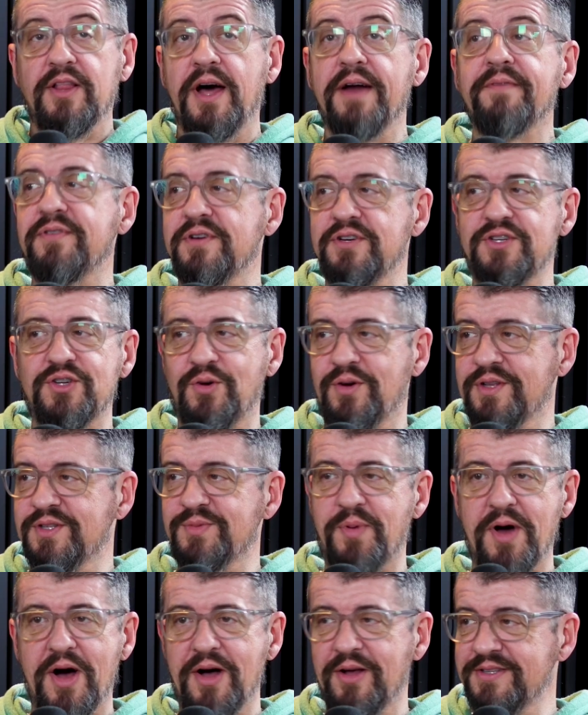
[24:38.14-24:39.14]
life insurance
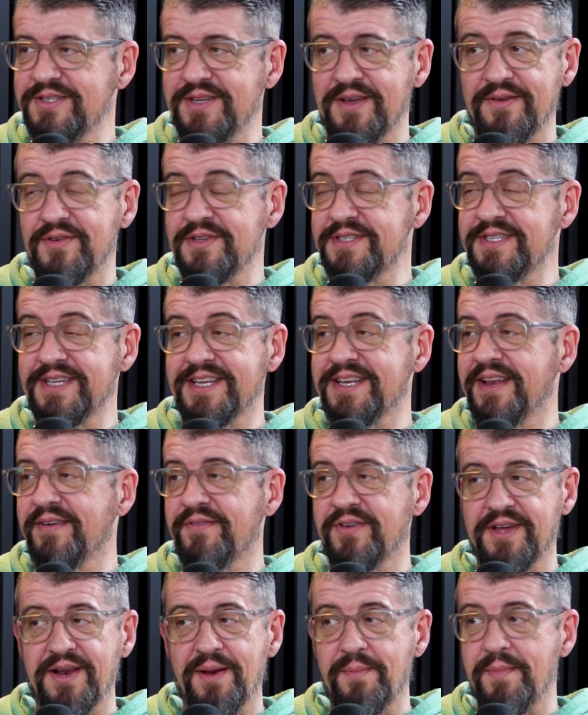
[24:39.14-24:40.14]
policy of a
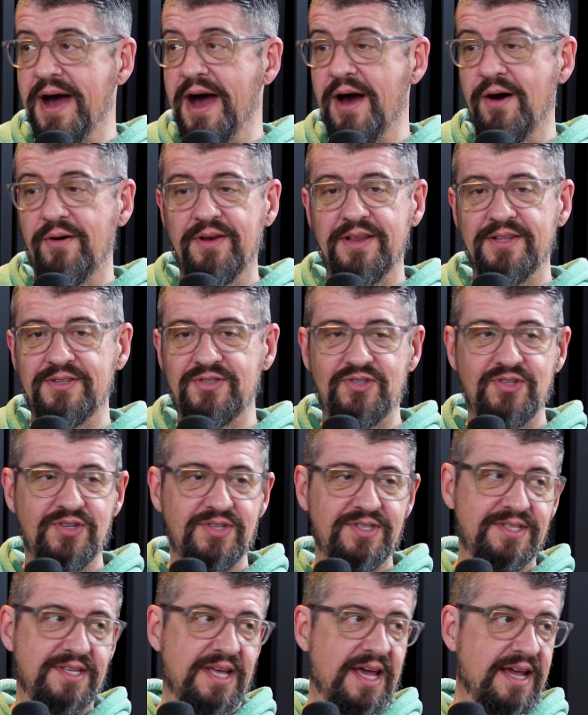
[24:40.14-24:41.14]
significant amount, it's
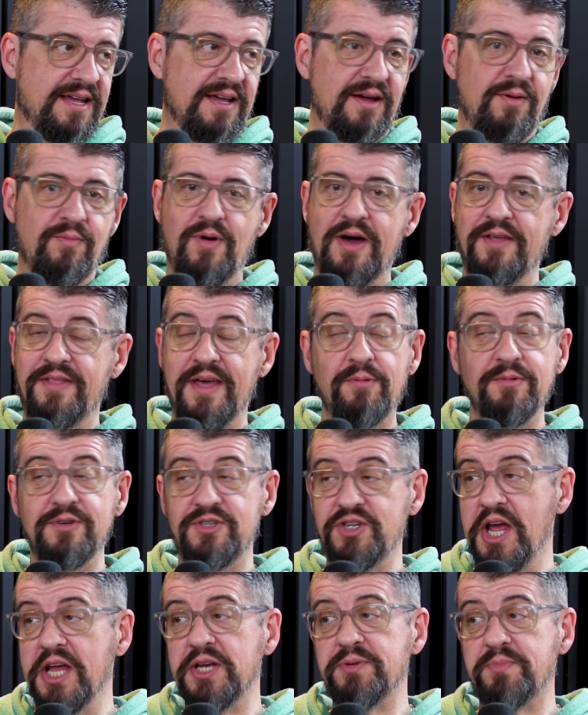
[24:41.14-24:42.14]
just like, wow, that would
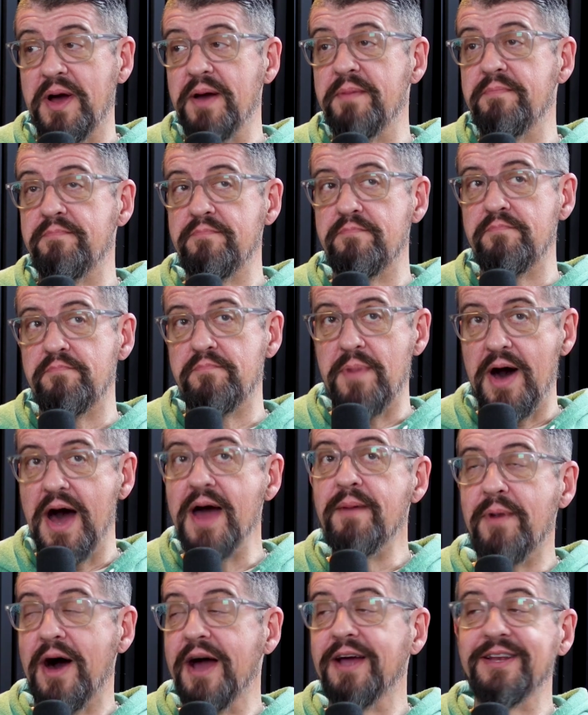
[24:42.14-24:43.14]
change my
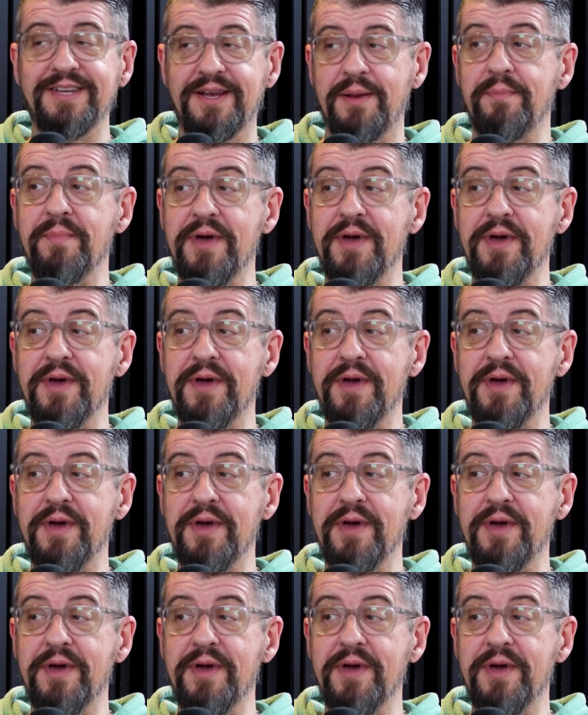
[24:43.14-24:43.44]
mind in a